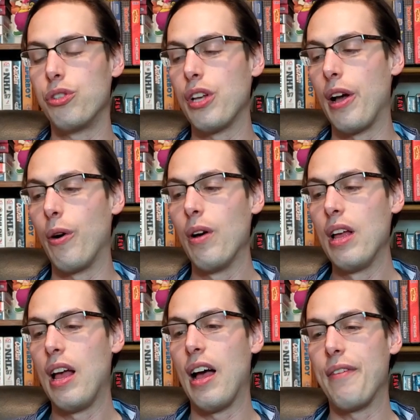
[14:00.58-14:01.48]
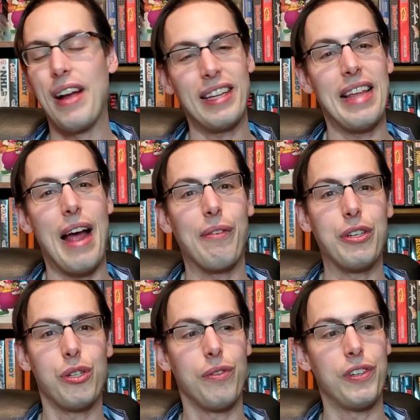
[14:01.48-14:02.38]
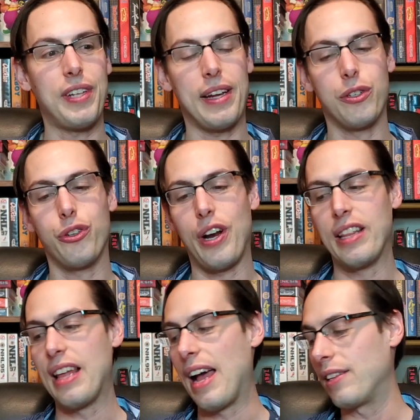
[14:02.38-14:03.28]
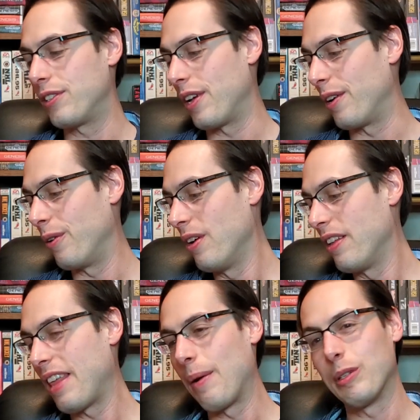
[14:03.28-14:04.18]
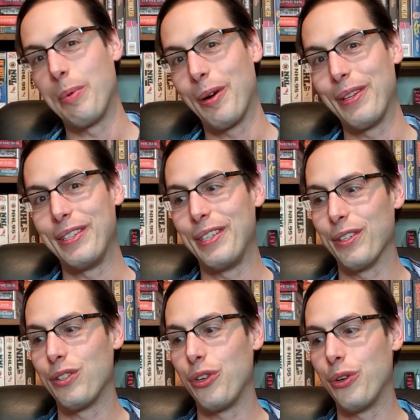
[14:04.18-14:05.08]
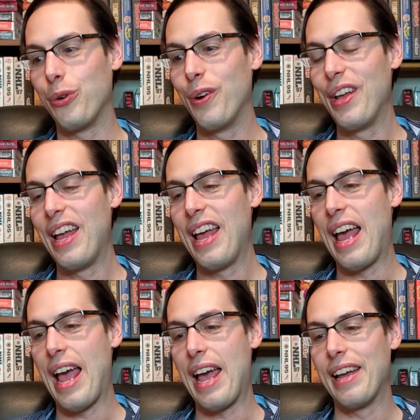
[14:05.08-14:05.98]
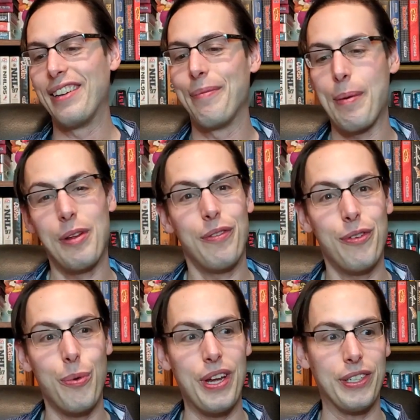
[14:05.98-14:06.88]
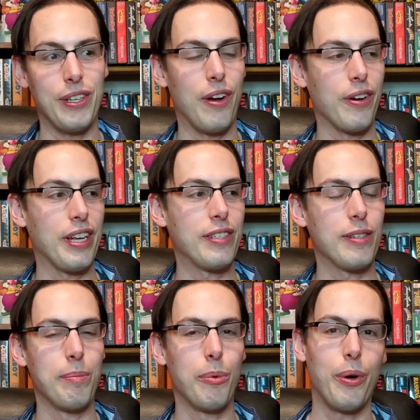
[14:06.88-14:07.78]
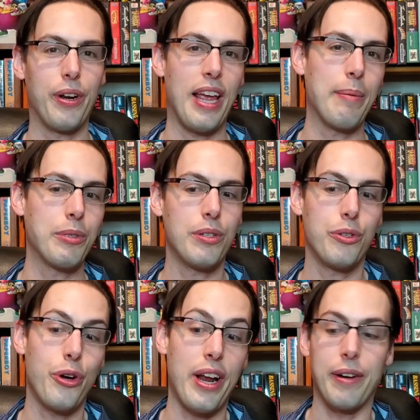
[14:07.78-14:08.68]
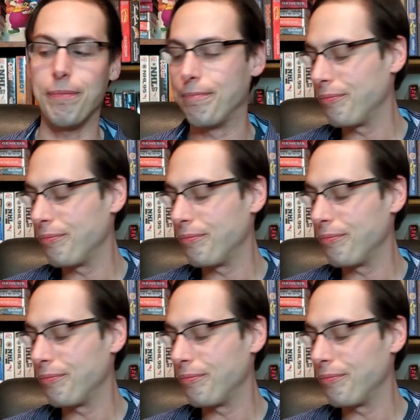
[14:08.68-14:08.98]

So uh, if I get that resurfaced, I can trade that. So that was part of the deal too, and maybe in a few weeks I'll get some more games to trade.